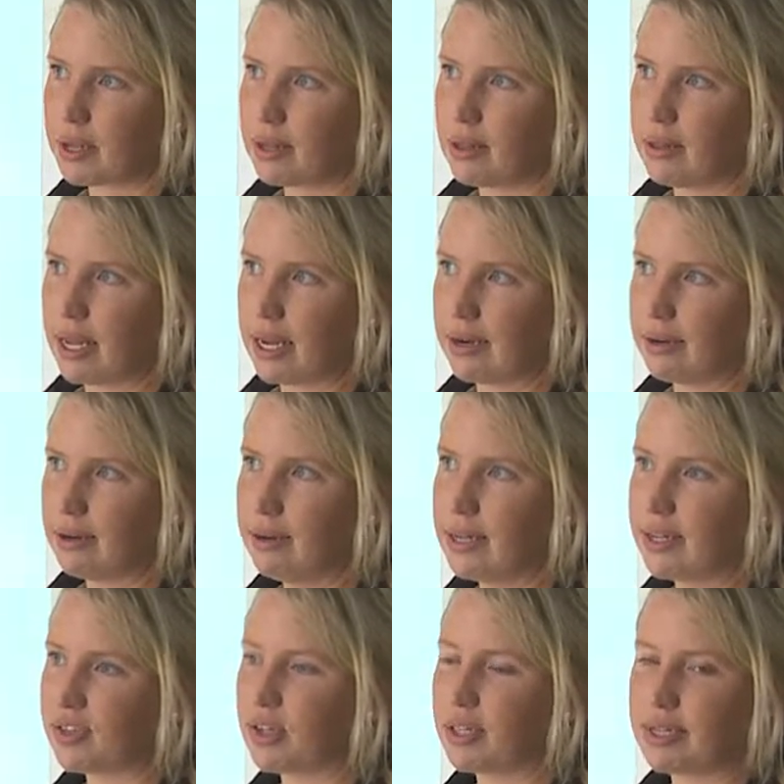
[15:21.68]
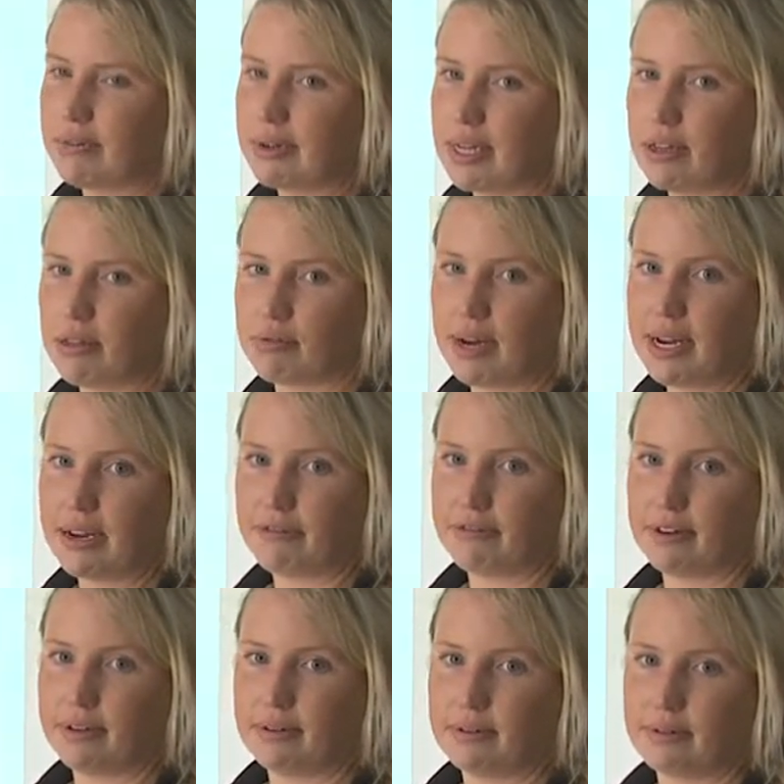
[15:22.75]
then it's only really 3
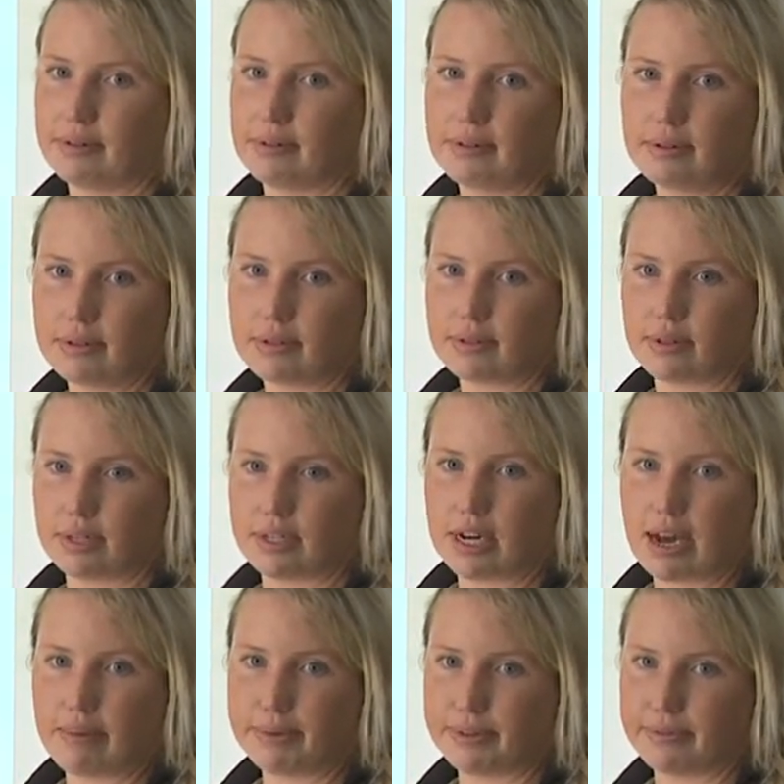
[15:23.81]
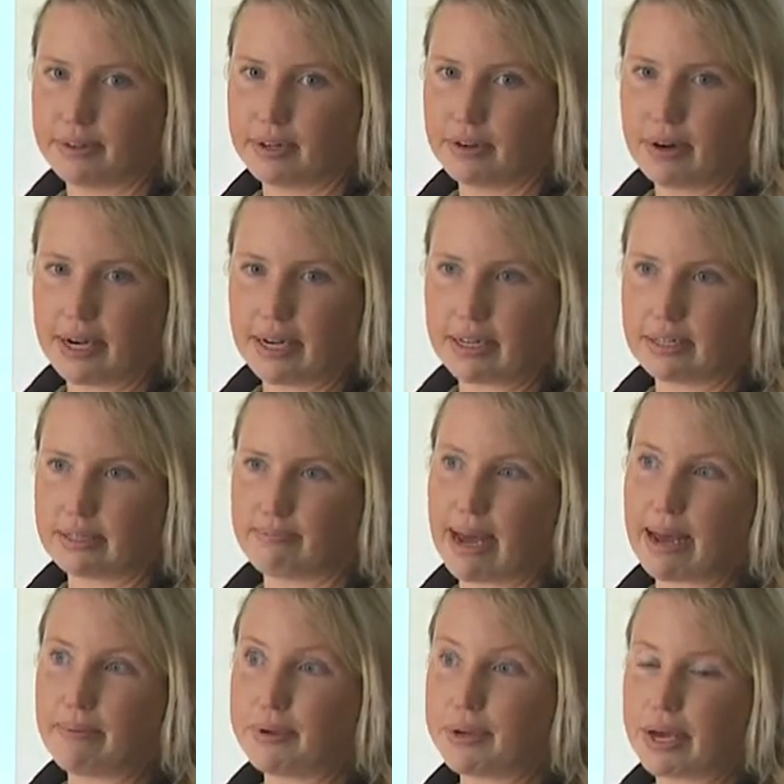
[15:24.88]
different sort of types of ingredients.
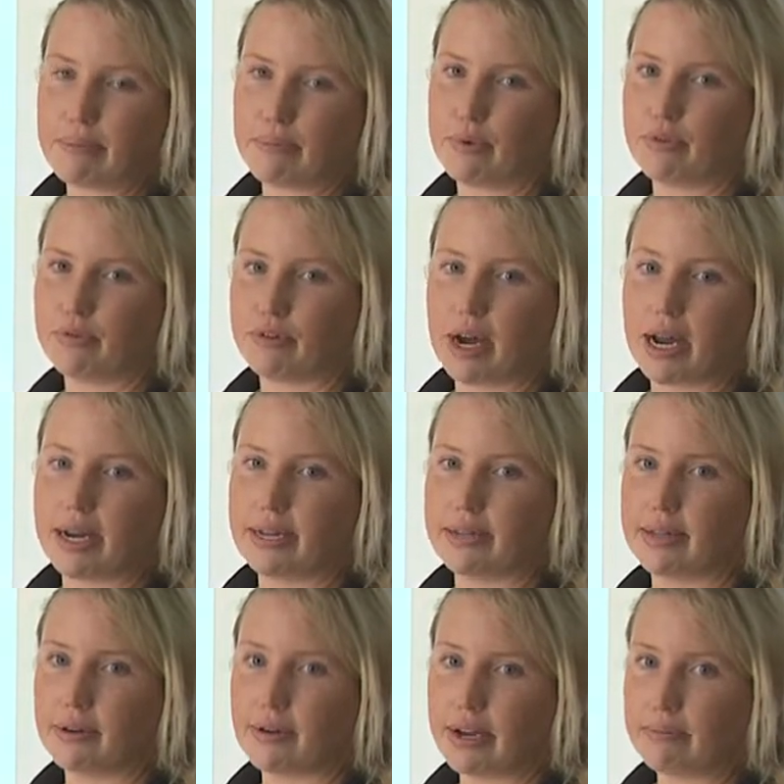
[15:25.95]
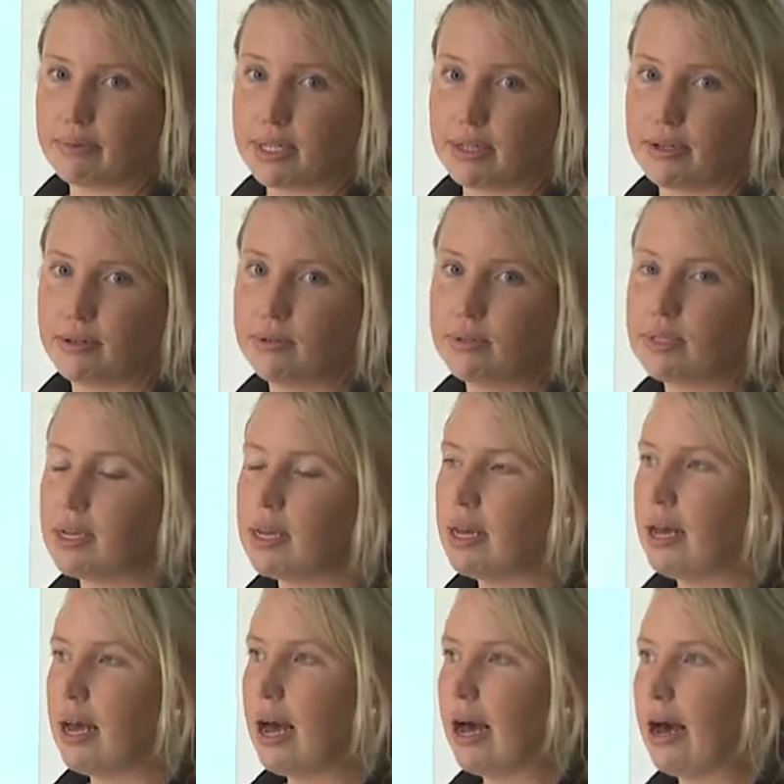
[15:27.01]
Maybe you get more variety in the green materials,
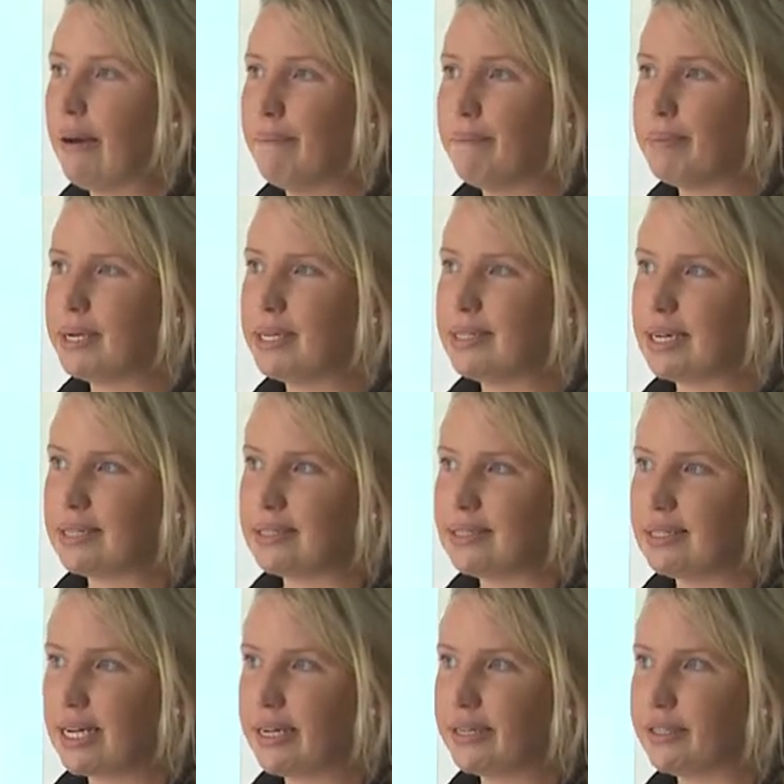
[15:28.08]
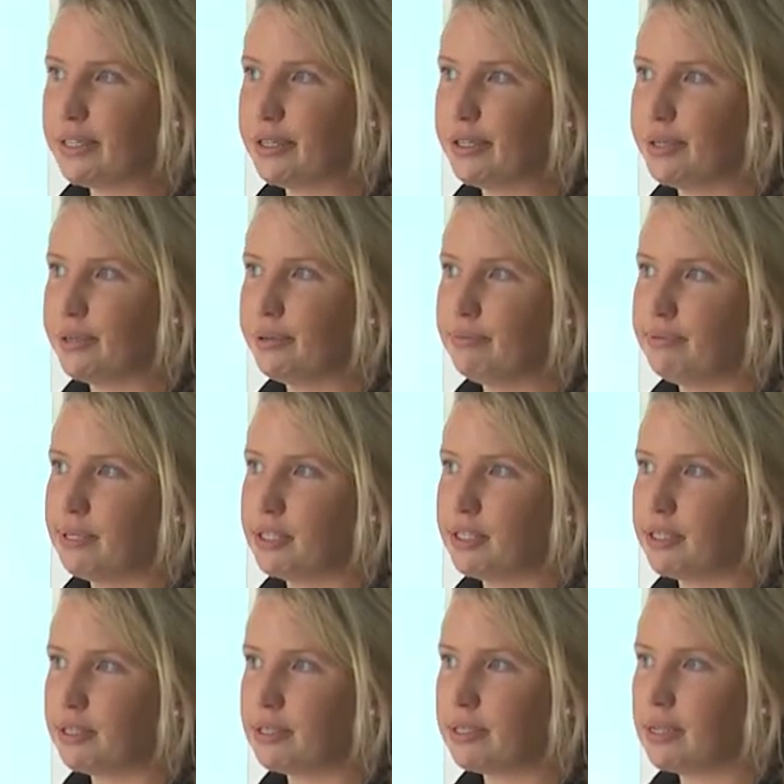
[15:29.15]
but it doesn't tend to
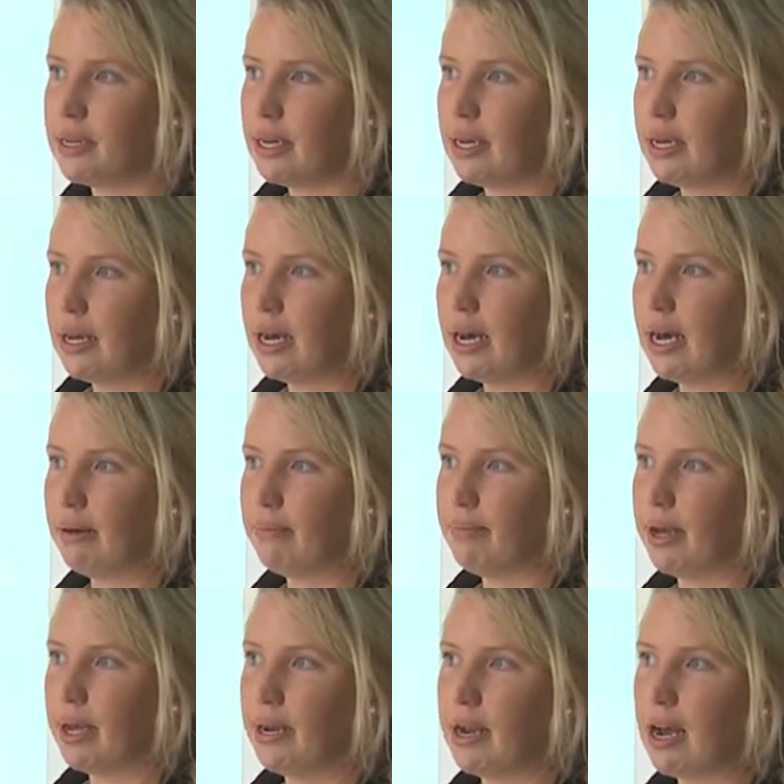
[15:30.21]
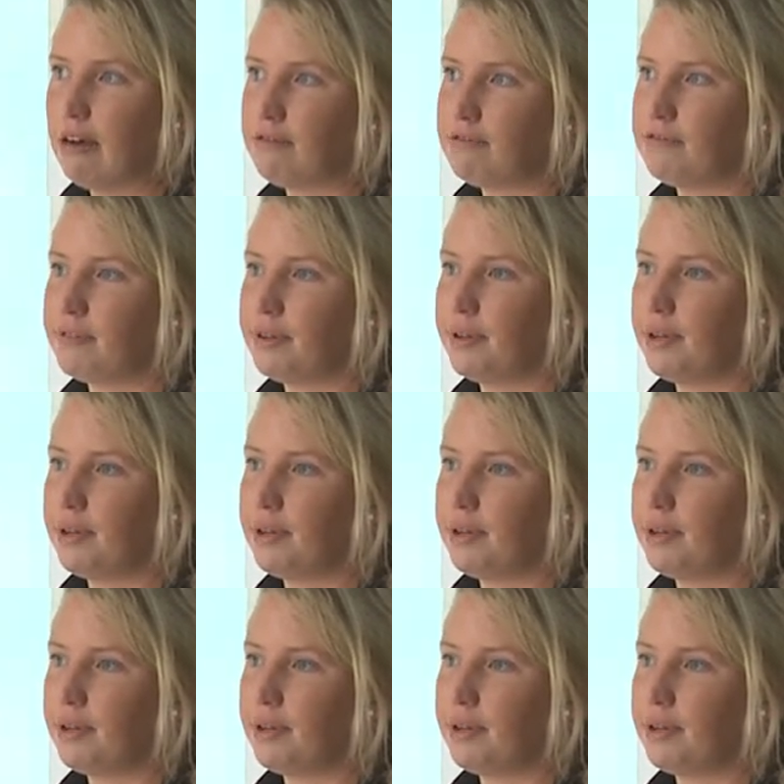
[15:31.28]
produce enough